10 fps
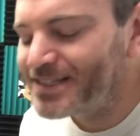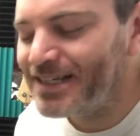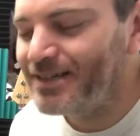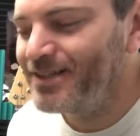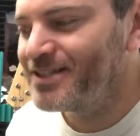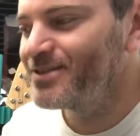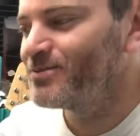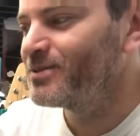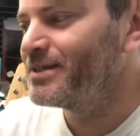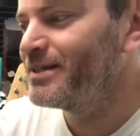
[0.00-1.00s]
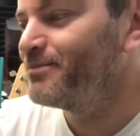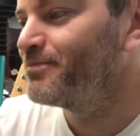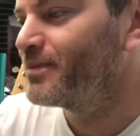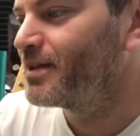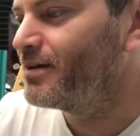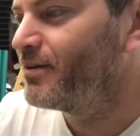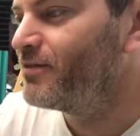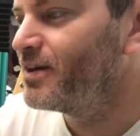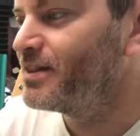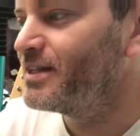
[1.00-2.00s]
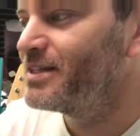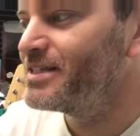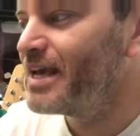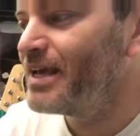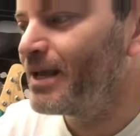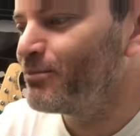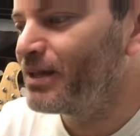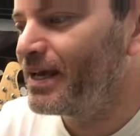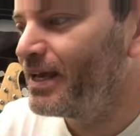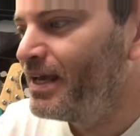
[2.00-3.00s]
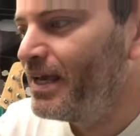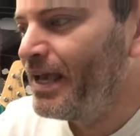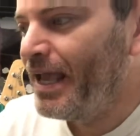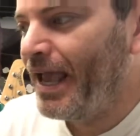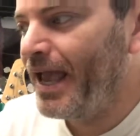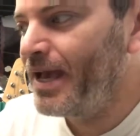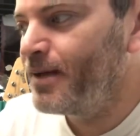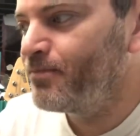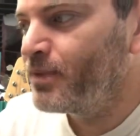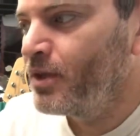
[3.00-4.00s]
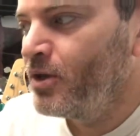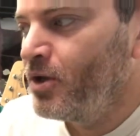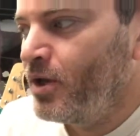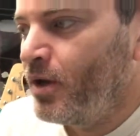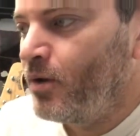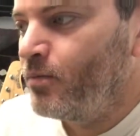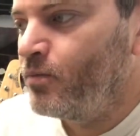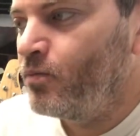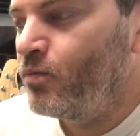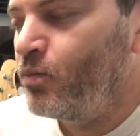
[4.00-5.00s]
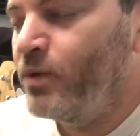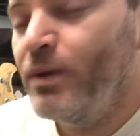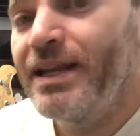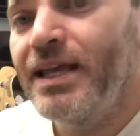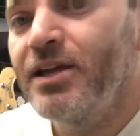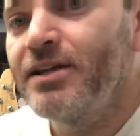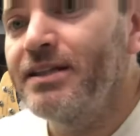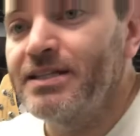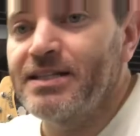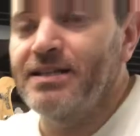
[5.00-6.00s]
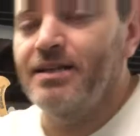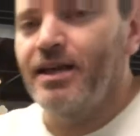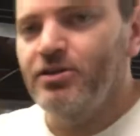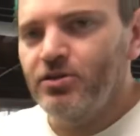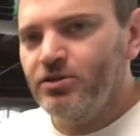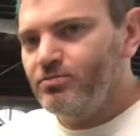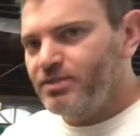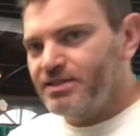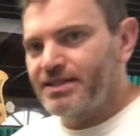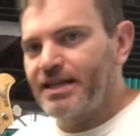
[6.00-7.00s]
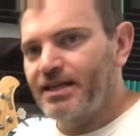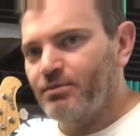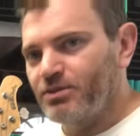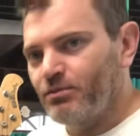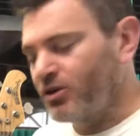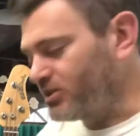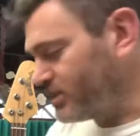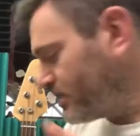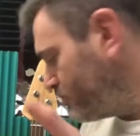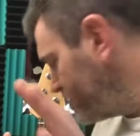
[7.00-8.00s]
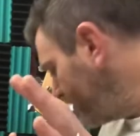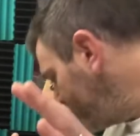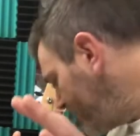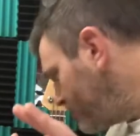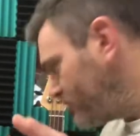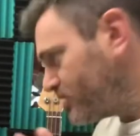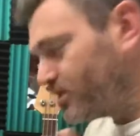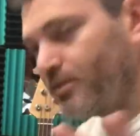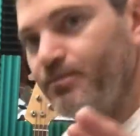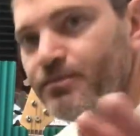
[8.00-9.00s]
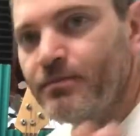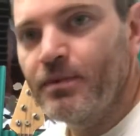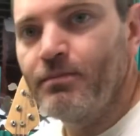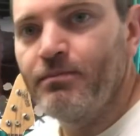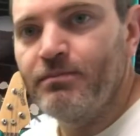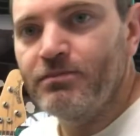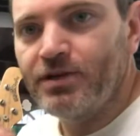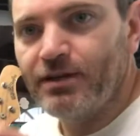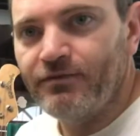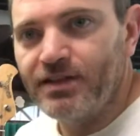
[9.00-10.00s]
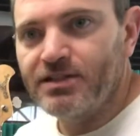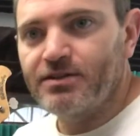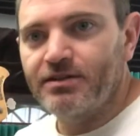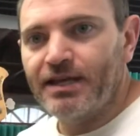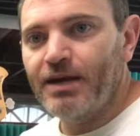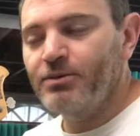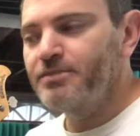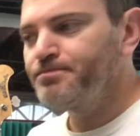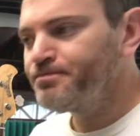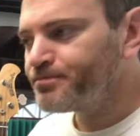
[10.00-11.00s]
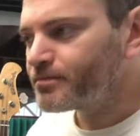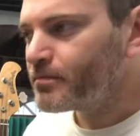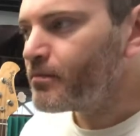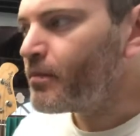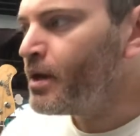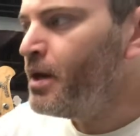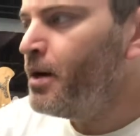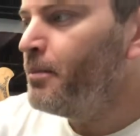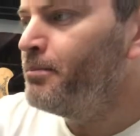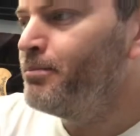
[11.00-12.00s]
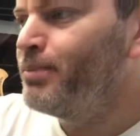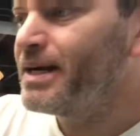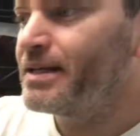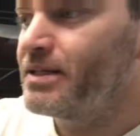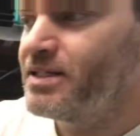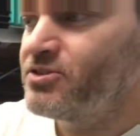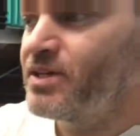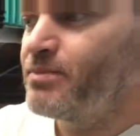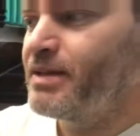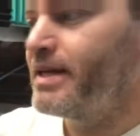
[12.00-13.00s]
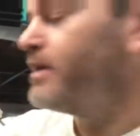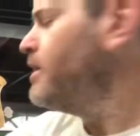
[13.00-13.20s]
it. It's really a fun thing to say and play. And we want to get good at this. And, and you could be standing up to march it. So I'm sitting down just to try to fit this on the camera. But let's try to play it.